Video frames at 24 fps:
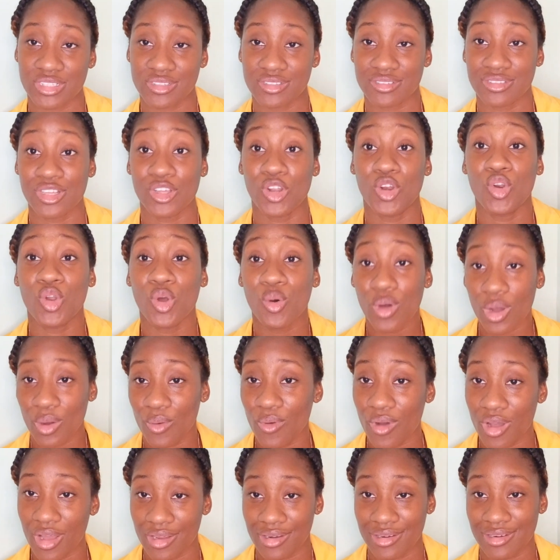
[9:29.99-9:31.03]
the lower
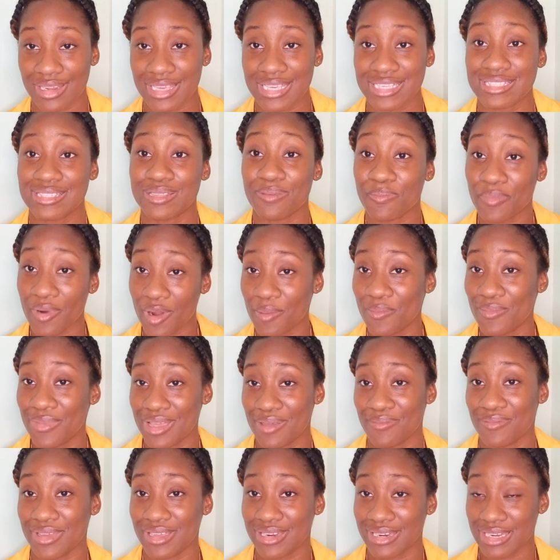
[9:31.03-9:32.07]
one is the
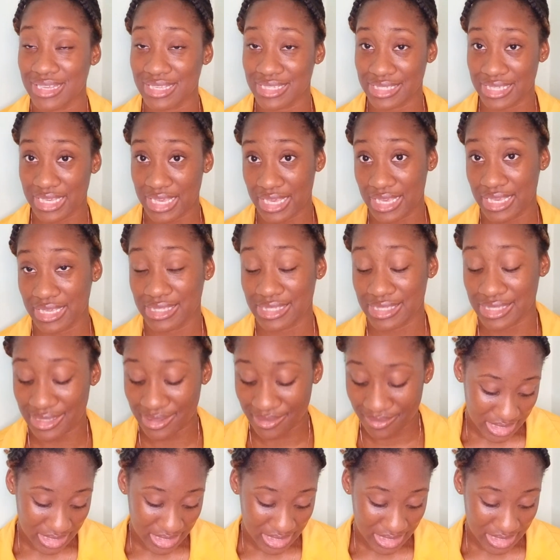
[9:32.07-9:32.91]
problem in this case.